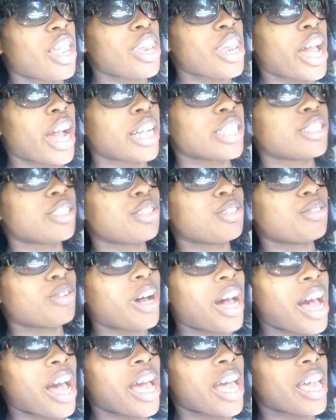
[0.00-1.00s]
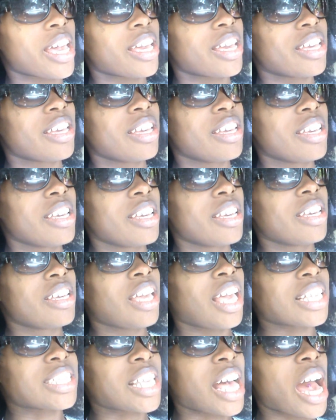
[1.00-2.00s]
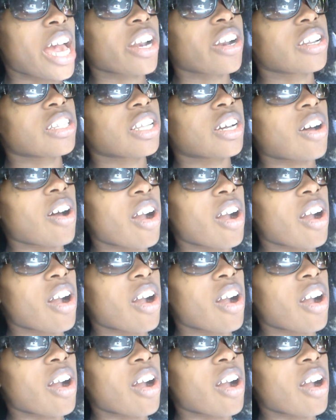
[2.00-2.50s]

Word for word: not too hot. It's hotter in the